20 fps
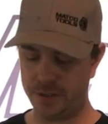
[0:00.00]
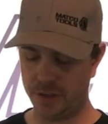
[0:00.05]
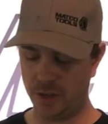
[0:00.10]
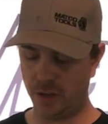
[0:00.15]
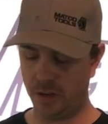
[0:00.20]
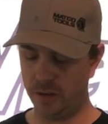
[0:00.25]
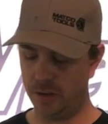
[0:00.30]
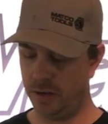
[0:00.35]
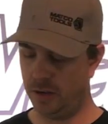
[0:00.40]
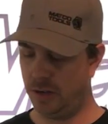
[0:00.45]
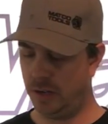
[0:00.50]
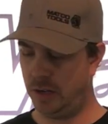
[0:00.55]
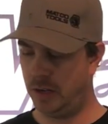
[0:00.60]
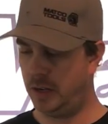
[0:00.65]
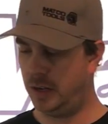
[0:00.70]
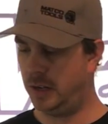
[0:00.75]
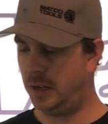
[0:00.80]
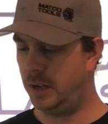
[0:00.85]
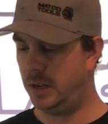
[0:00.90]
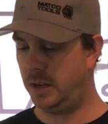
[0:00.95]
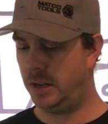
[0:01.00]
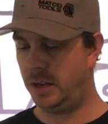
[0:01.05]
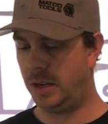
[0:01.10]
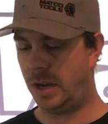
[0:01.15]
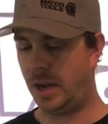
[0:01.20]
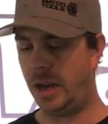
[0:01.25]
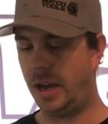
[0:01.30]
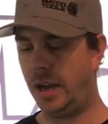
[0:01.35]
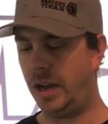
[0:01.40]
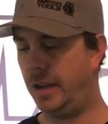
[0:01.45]
So
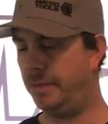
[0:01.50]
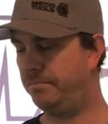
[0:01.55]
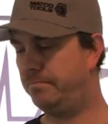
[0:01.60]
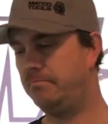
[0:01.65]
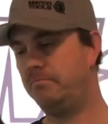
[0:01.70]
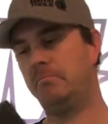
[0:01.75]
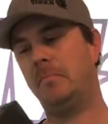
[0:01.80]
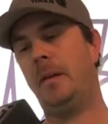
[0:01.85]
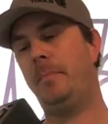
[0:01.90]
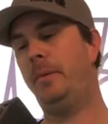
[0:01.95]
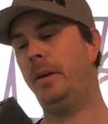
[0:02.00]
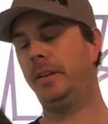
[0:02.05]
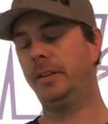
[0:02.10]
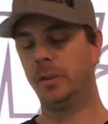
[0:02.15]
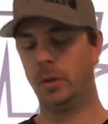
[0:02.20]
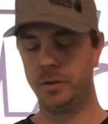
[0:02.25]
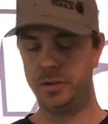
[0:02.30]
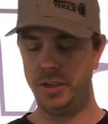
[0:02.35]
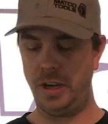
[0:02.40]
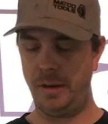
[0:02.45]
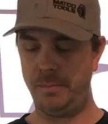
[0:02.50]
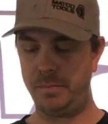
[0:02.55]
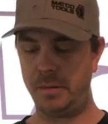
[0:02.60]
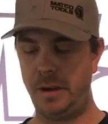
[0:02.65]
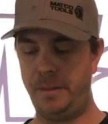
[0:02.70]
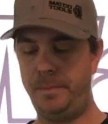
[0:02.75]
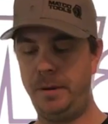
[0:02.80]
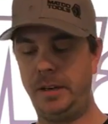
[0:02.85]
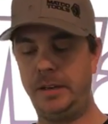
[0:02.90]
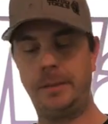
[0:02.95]
I picked those
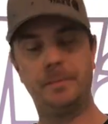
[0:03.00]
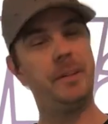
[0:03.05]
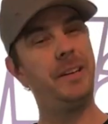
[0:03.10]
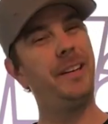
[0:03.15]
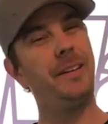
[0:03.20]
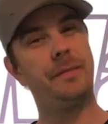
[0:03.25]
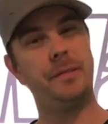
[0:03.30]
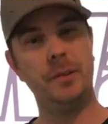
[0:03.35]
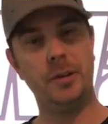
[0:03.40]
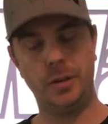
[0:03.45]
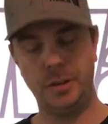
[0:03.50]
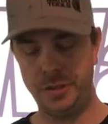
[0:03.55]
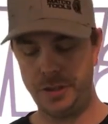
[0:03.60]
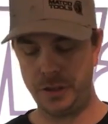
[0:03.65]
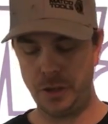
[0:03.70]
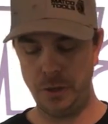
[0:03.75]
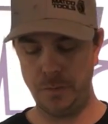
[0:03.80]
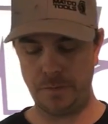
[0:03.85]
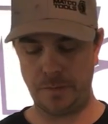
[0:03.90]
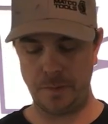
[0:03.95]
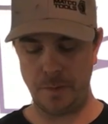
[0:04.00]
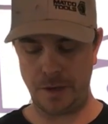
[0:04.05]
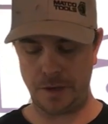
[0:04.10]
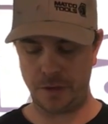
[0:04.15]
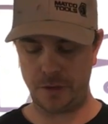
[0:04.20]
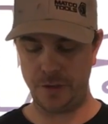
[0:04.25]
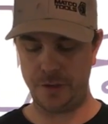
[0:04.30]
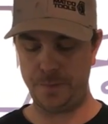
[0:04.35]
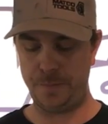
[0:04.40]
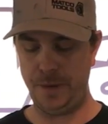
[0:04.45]
up. I picked up the different hood scoop from
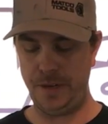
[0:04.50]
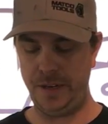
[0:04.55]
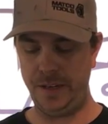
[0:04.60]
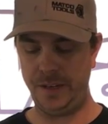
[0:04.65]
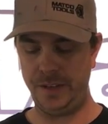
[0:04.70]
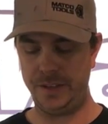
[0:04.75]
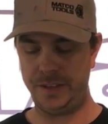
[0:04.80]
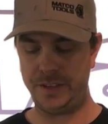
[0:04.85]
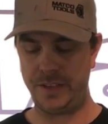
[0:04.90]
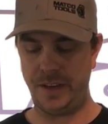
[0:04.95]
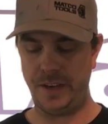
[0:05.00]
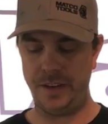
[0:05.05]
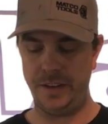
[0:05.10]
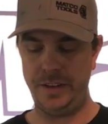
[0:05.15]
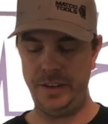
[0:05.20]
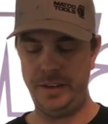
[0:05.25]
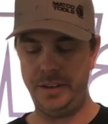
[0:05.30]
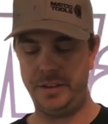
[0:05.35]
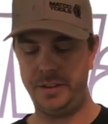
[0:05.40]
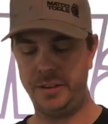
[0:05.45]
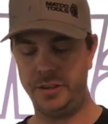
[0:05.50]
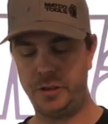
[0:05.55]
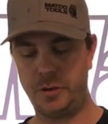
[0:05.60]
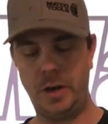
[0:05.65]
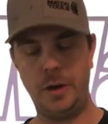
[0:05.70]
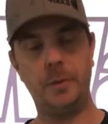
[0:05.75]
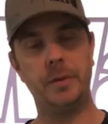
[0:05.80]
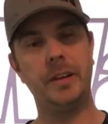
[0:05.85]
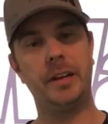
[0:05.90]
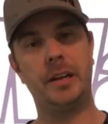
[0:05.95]
Xtra Speed instead of the
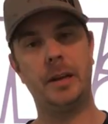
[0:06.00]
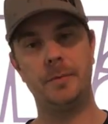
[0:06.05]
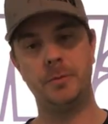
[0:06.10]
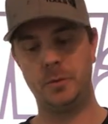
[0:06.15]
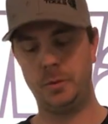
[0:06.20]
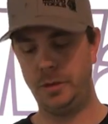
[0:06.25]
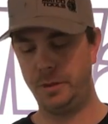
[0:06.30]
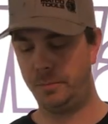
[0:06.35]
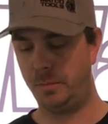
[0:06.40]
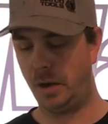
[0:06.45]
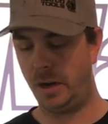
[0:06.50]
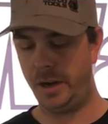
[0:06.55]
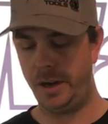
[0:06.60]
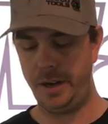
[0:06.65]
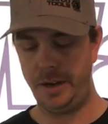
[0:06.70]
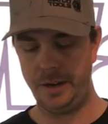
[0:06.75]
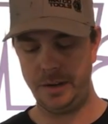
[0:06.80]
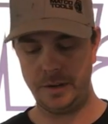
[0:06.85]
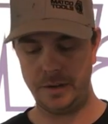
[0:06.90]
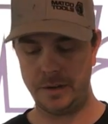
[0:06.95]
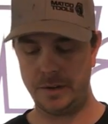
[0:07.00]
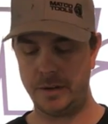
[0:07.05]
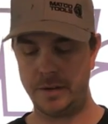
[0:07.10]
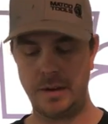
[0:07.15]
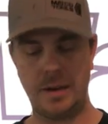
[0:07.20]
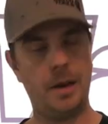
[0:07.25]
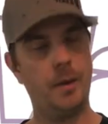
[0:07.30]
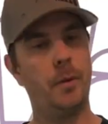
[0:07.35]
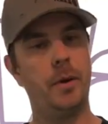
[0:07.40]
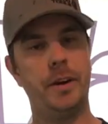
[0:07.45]
straight one that comes with the body.
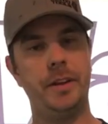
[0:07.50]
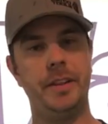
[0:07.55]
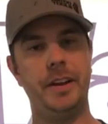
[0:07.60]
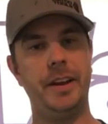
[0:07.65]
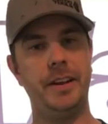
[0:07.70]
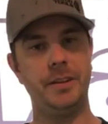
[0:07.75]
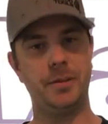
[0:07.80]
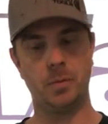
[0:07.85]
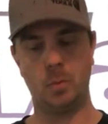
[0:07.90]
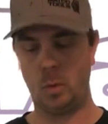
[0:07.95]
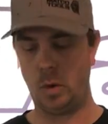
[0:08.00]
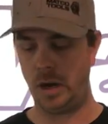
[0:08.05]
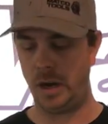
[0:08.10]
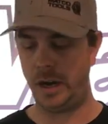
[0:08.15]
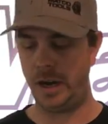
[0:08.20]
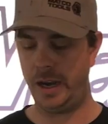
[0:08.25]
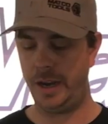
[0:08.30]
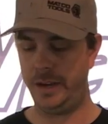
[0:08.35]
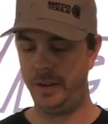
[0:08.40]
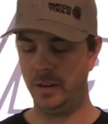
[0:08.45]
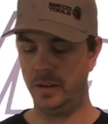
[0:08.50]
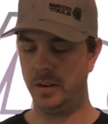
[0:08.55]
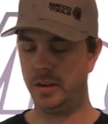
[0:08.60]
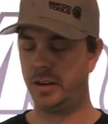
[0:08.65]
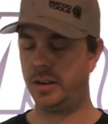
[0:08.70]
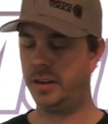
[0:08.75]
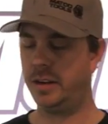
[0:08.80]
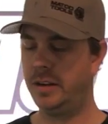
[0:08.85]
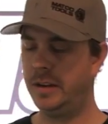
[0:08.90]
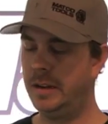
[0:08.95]
I wanted the nice wide
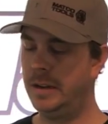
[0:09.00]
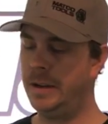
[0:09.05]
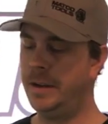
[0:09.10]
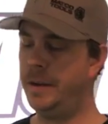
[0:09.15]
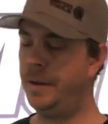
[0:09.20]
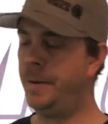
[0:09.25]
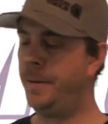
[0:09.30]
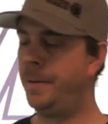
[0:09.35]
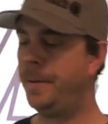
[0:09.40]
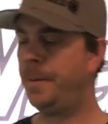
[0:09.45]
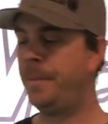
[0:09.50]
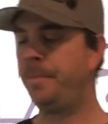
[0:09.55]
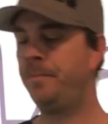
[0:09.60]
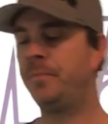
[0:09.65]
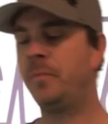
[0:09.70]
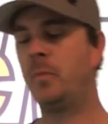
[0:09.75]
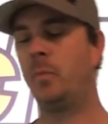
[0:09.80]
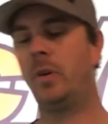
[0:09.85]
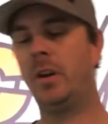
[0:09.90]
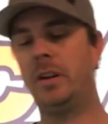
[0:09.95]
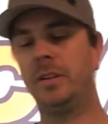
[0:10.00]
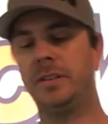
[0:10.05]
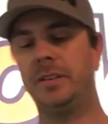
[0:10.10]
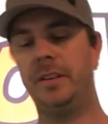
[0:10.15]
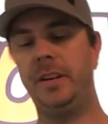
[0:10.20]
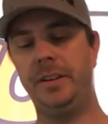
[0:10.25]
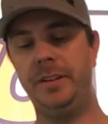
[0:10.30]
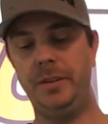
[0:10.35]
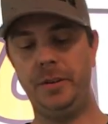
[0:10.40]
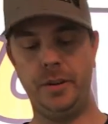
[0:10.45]
look. What else
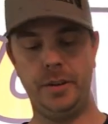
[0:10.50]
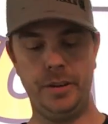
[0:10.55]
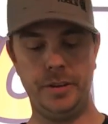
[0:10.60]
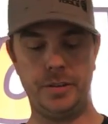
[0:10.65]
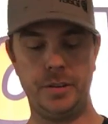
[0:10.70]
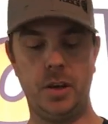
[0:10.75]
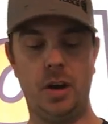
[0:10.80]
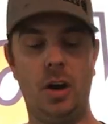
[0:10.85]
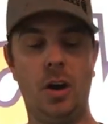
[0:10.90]
did I do to this?